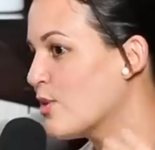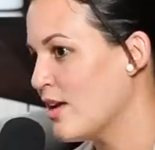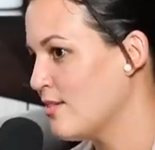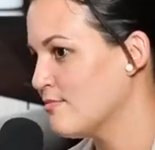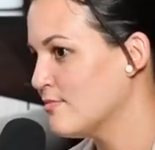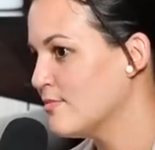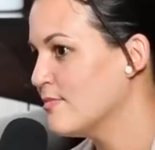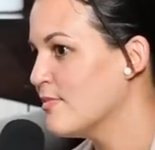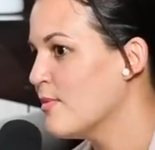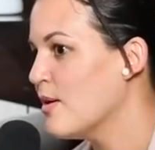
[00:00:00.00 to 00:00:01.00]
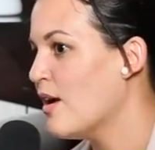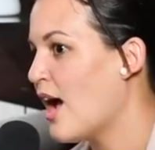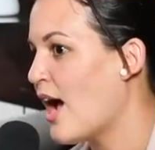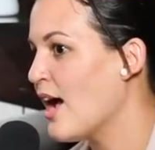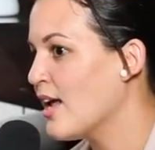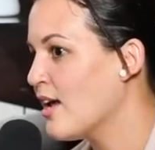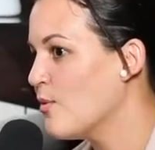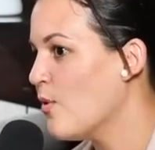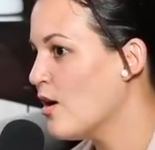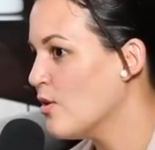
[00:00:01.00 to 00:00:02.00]
okay. Mm-hmm. I
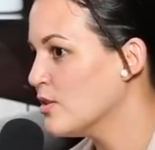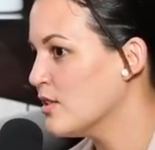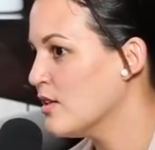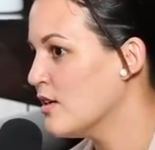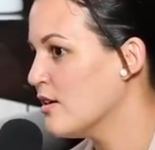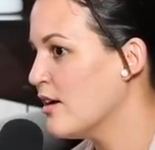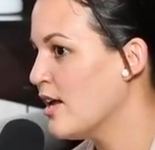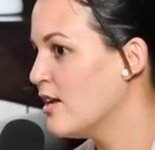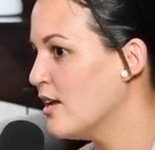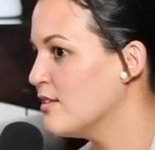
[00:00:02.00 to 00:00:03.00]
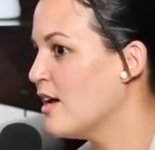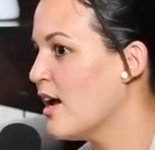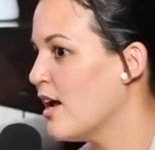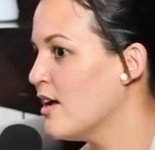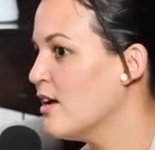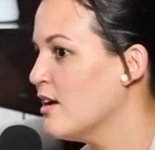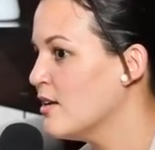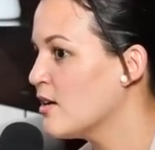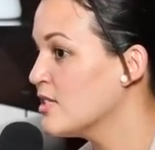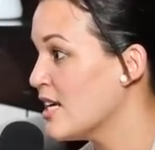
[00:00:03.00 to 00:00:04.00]
can walk out of here head held high
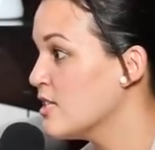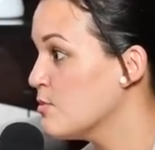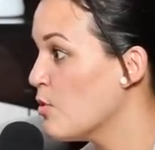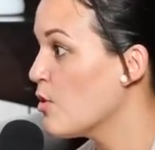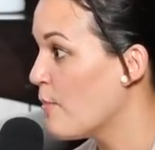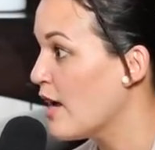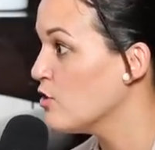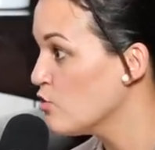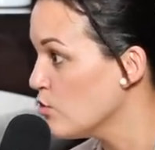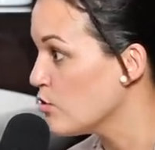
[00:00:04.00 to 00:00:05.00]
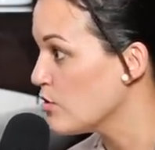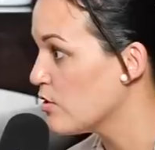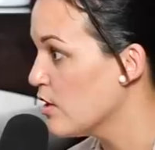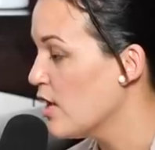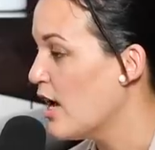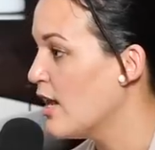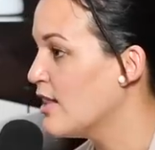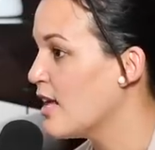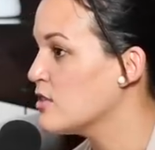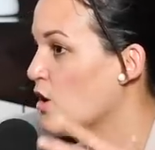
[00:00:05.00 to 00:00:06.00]
because I spoke my truth. Yeah. And
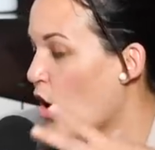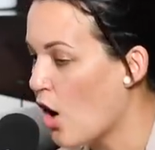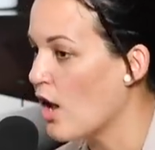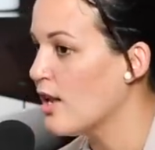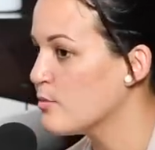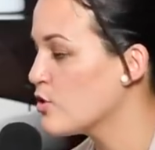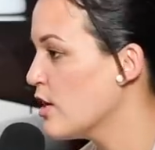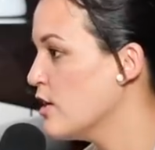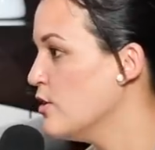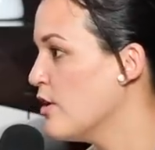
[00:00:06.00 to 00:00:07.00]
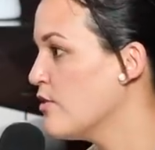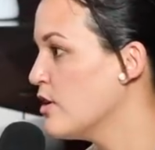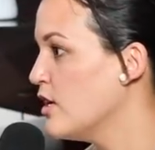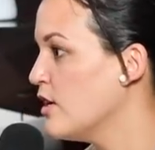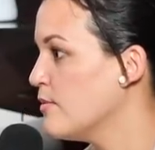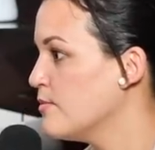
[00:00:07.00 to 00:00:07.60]
that's all I'm trying to do every day.